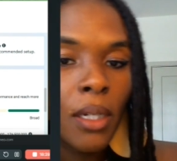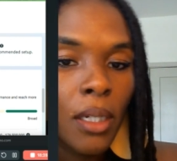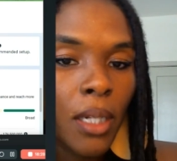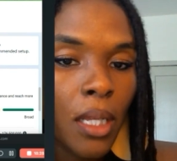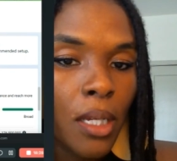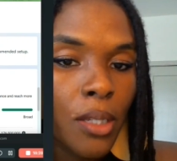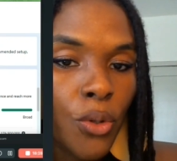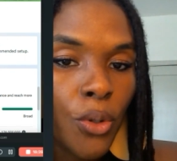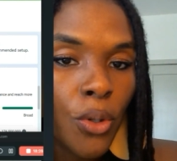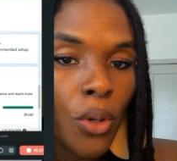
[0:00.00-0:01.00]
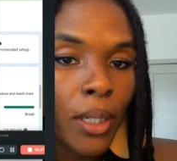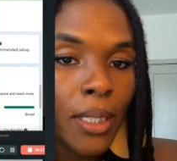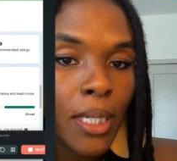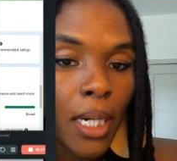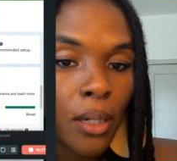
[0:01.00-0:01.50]
let's scroll on
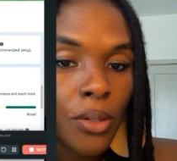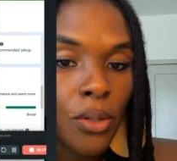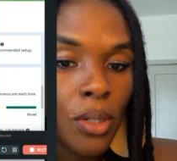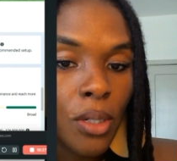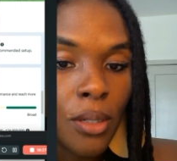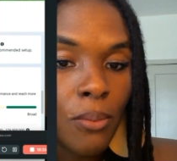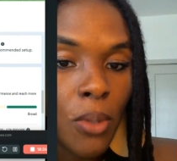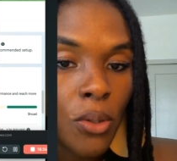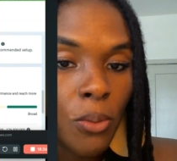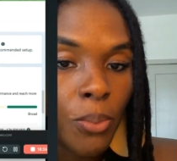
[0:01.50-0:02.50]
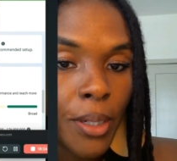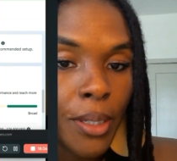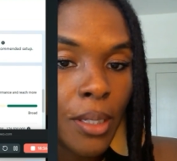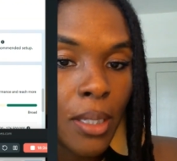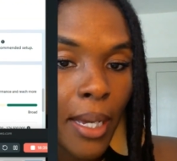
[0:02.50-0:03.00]
down to, this is the most
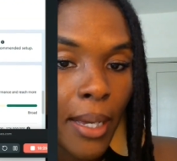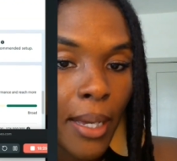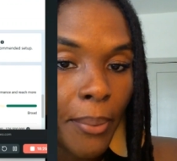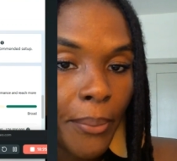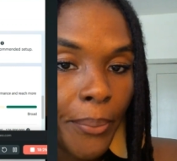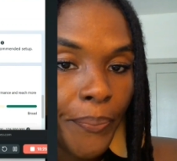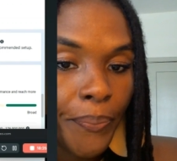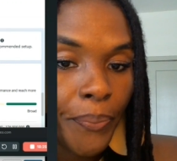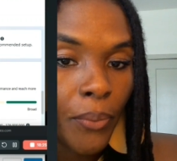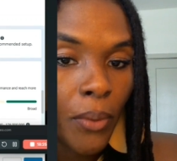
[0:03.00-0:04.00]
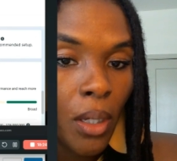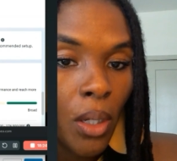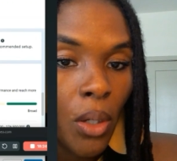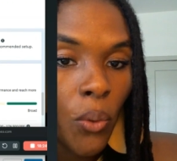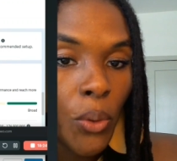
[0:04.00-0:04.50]
important step.
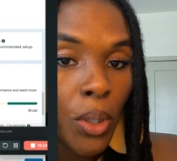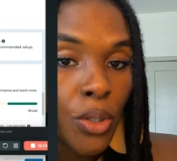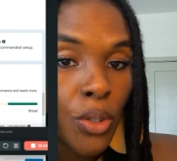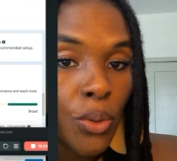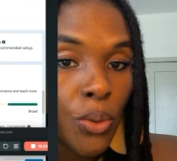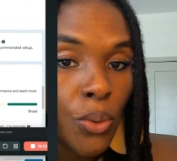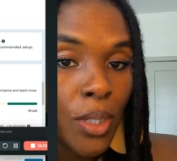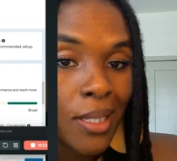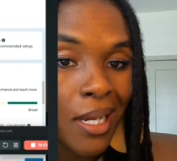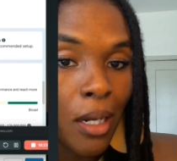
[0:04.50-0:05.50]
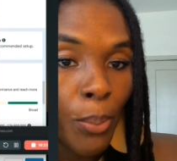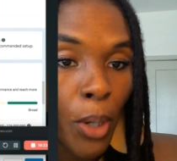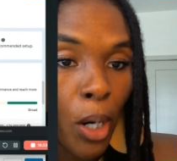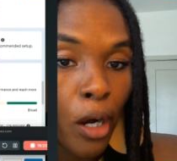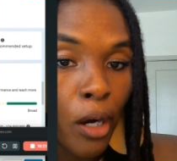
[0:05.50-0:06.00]
We want to set up
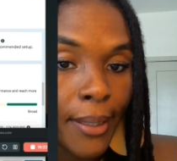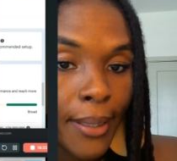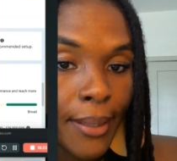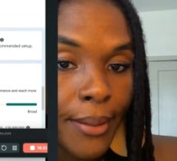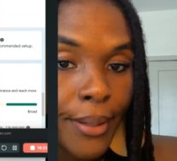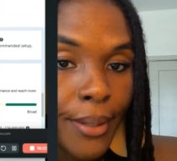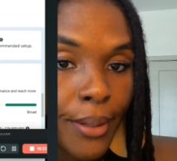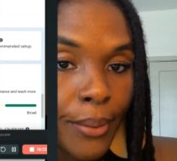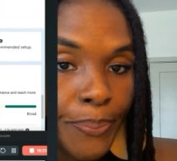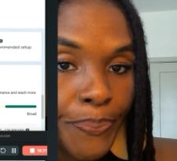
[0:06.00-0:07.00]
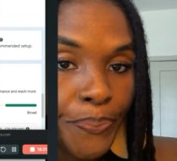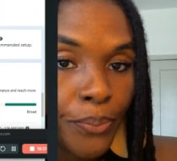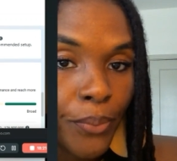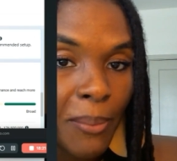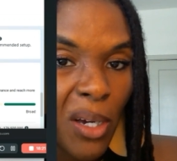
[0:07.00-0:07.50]
our audience.
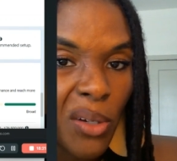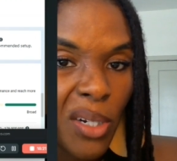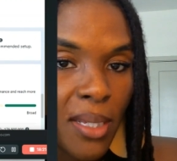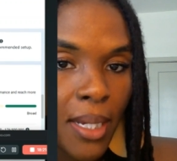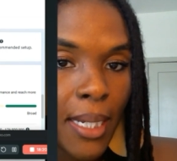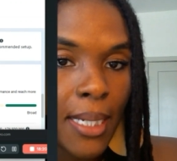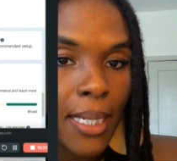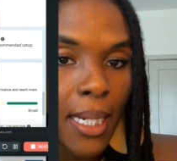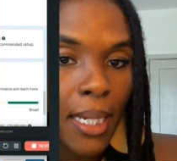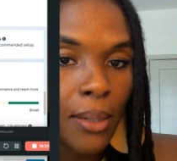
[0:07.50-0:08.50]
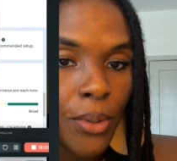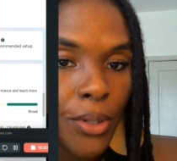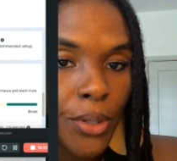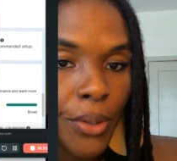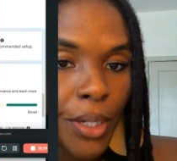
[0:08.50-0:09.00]
I'm not going to set an end date. We're
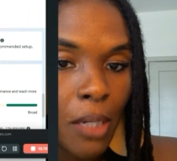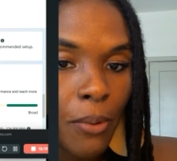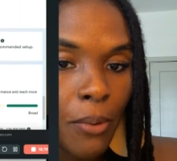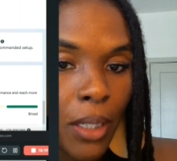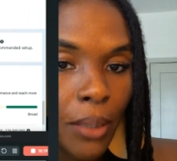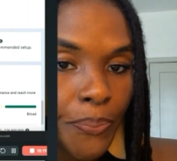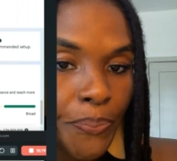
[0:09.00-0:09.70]
just going to keep it running.